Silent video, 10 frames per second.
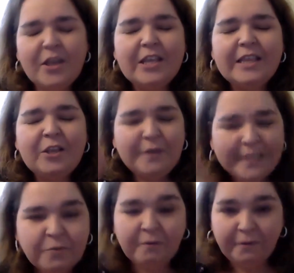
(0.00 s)
you need
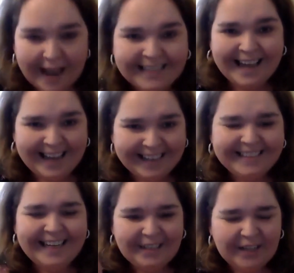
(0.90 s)
to reflect that
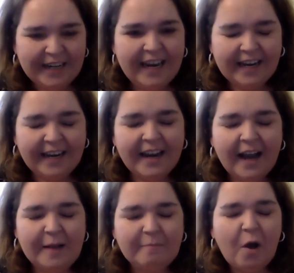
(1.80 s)
in
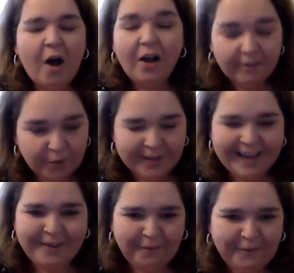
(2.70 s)
all of your
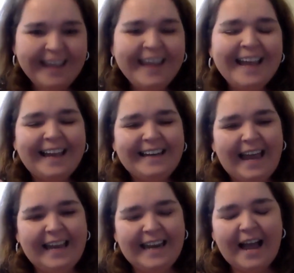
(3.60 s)
life, and
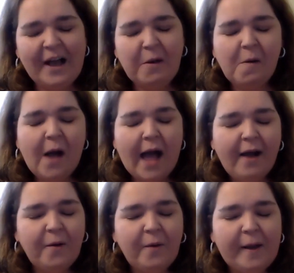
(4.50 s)
how
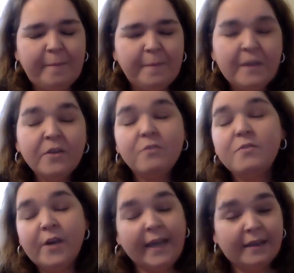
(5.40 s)
you
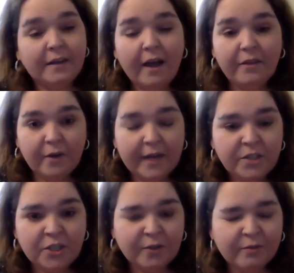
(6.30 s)
look at other
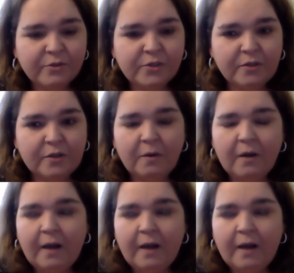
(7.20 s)
issues. You know,